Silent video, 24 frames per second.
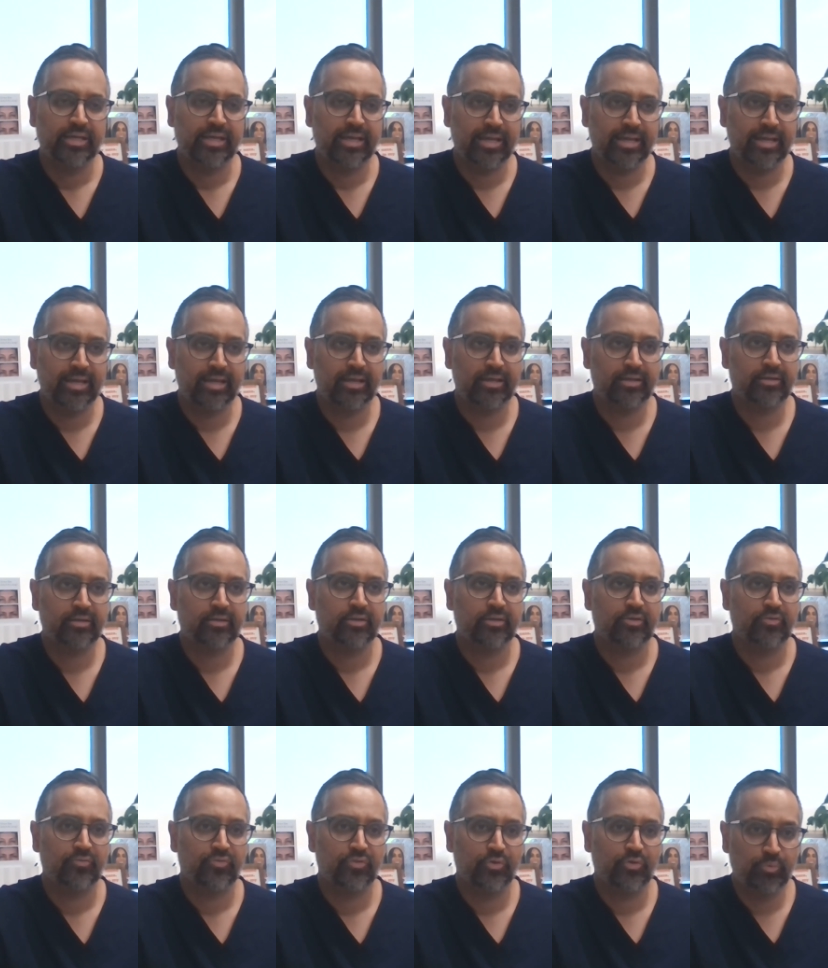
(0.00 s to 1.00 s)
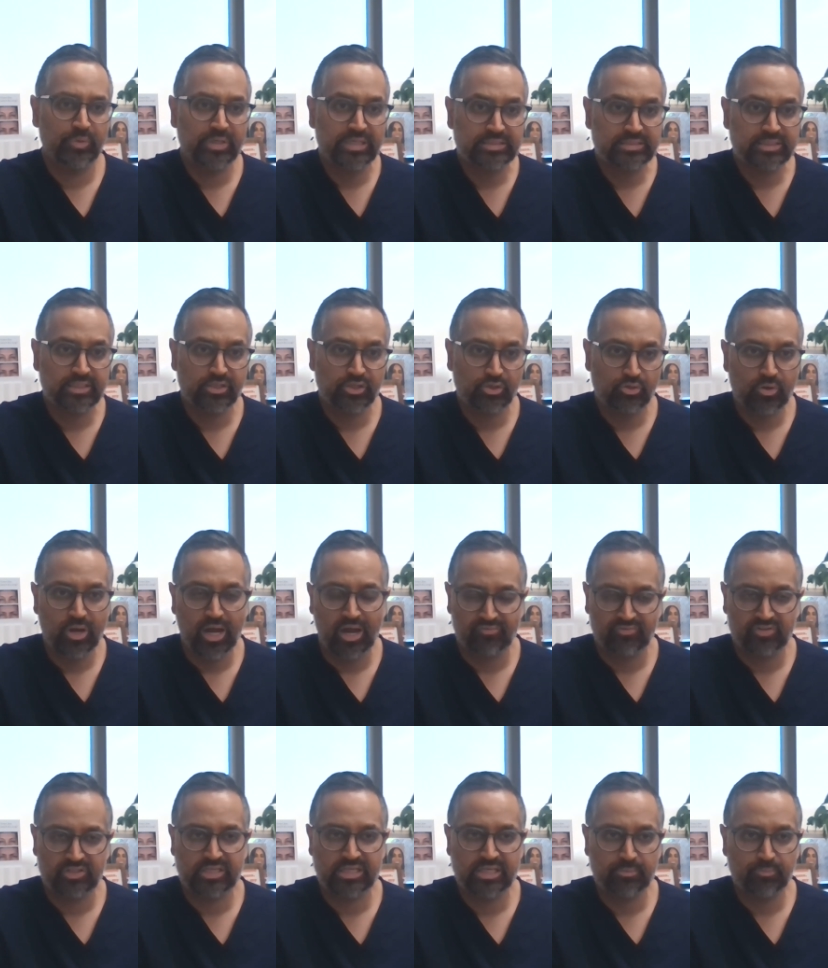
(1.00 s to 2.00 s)
And the reason you
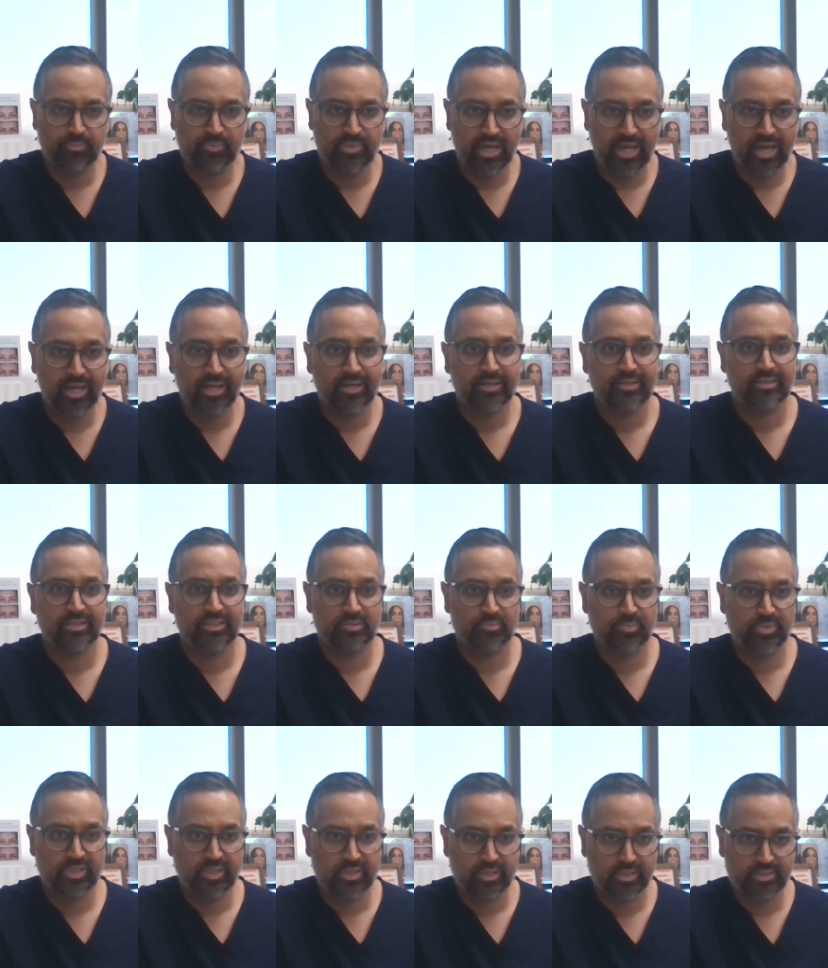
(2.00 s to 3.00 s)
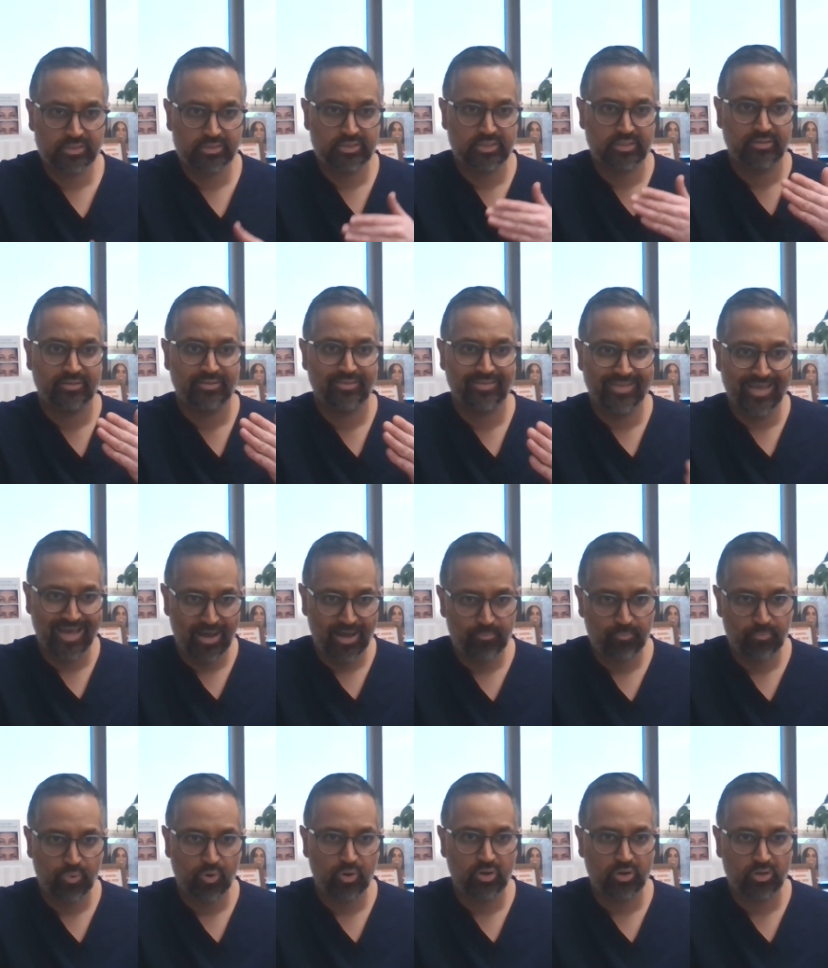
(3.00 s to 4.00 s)
have to keep that is because
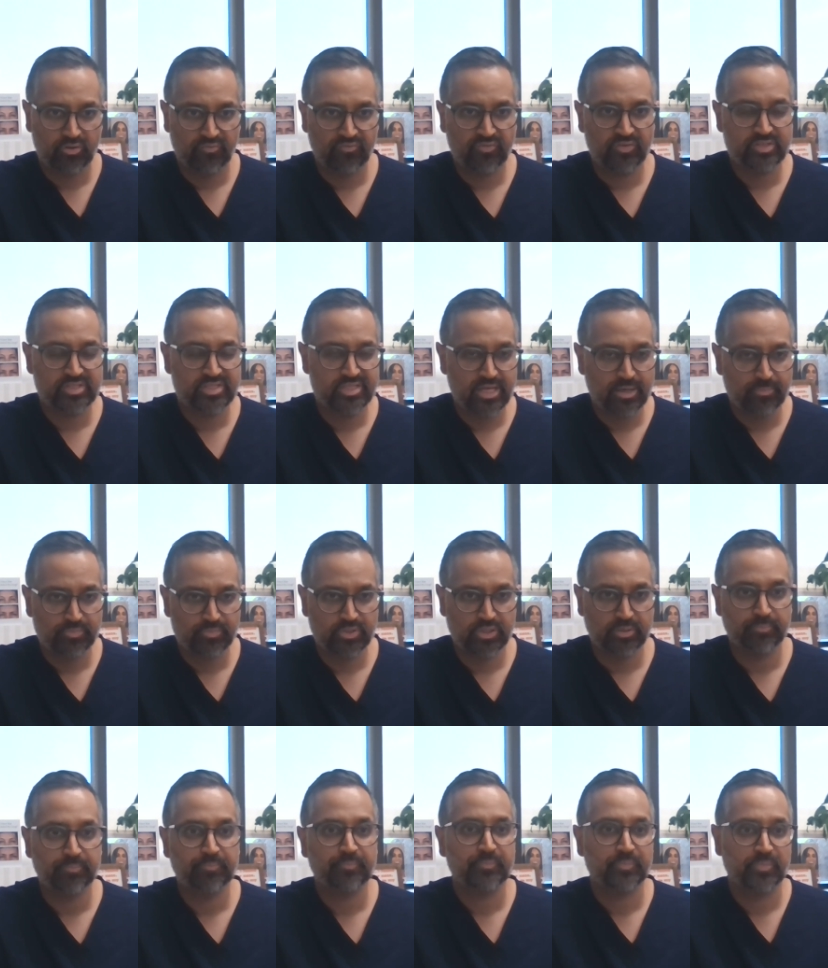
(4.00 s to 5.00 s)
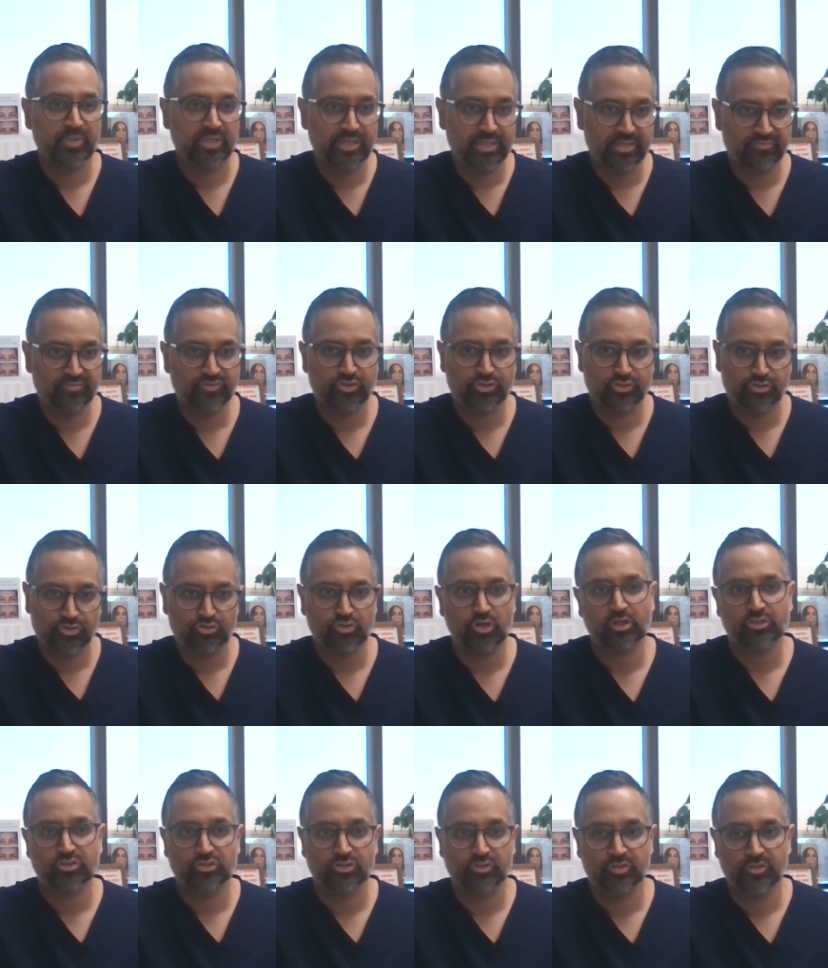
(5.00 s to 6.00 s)
that part of the septum gives your
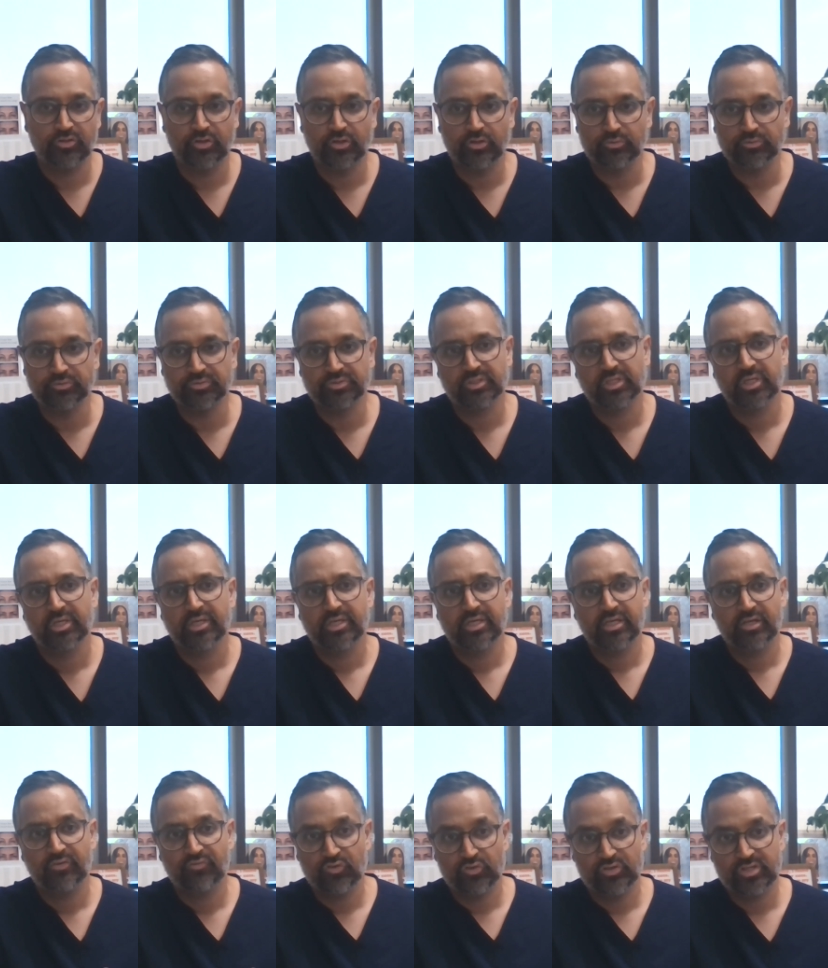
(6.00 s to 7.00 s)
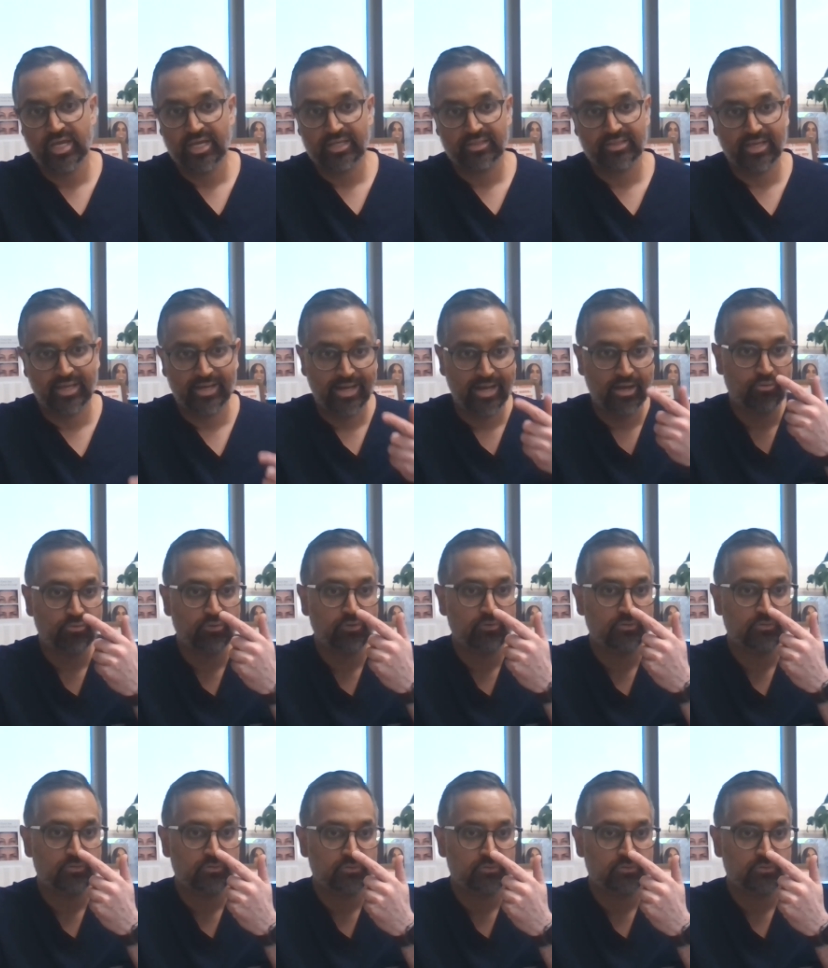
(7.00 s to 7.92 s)
structure the nose. If you take that out,